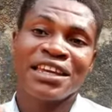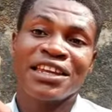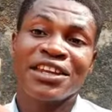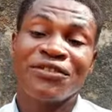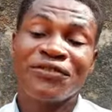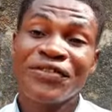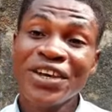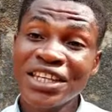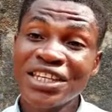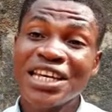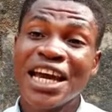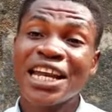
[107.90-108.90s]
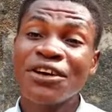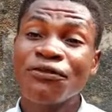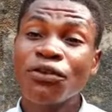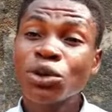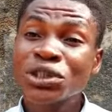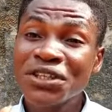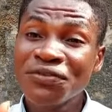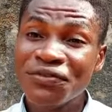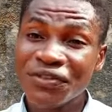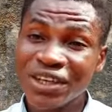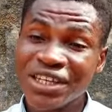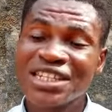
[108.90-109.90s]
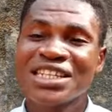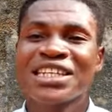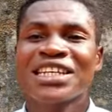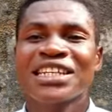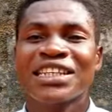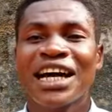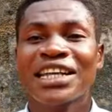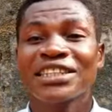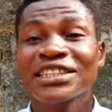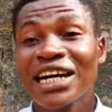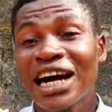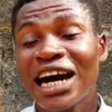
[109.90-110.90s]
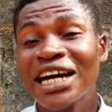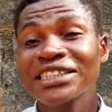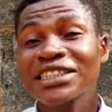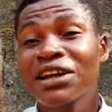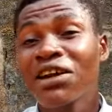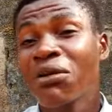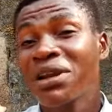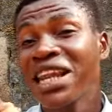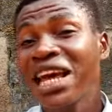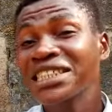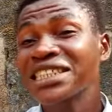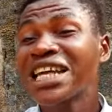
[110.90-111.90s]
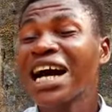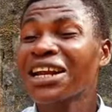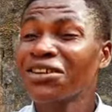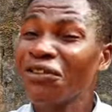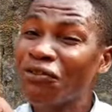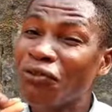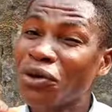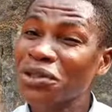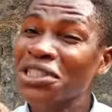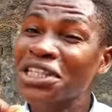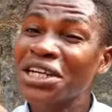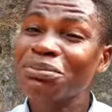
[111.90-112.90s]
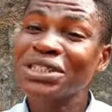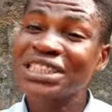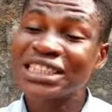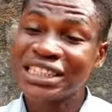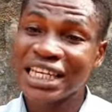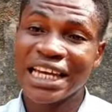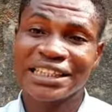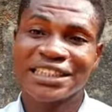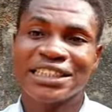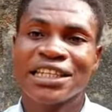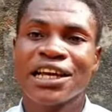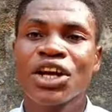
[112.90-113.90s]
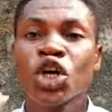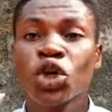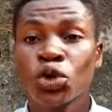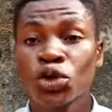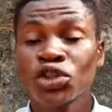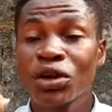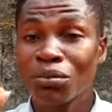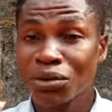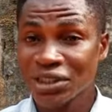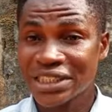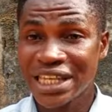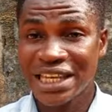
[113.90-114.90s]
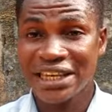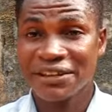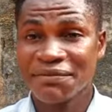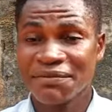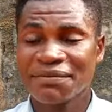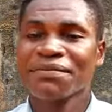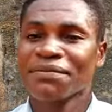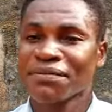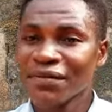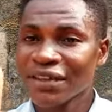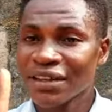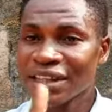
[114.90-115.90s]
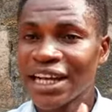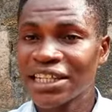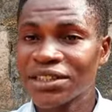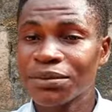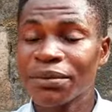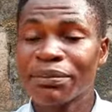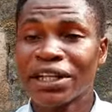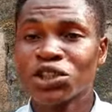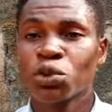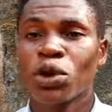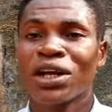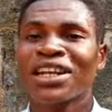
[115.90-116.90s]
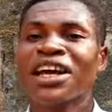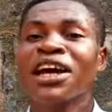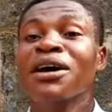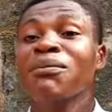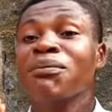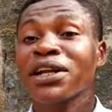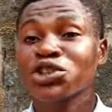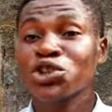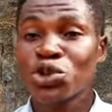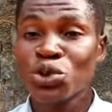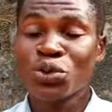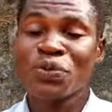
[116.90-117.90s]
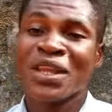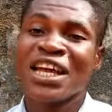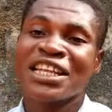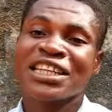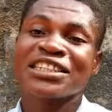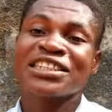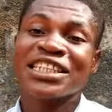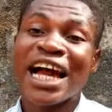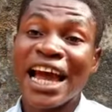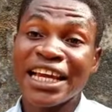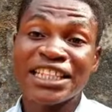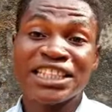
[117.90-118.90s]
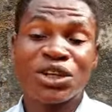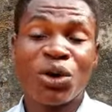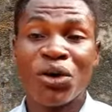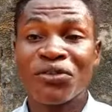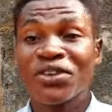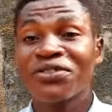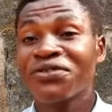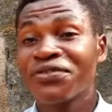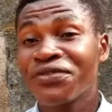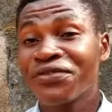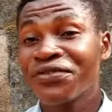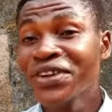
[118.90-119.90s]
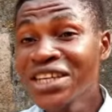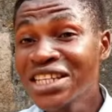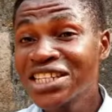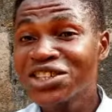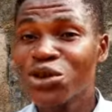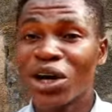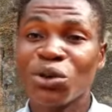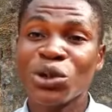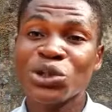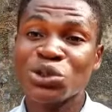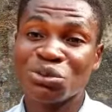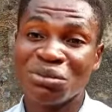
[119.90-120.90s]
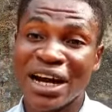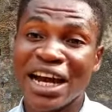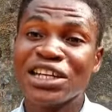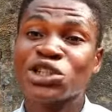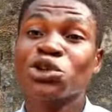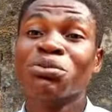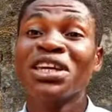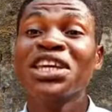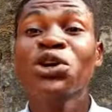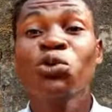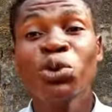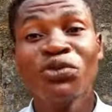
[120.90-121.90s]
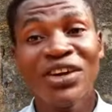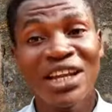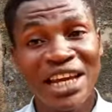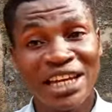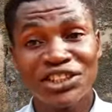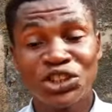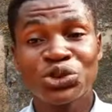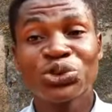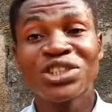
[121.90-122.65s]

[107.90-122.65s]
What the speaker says: the feed, any floating feed that has less than 43% crude protein. That is part one. Part two, the size of the feed you are going to buy should be equivalent to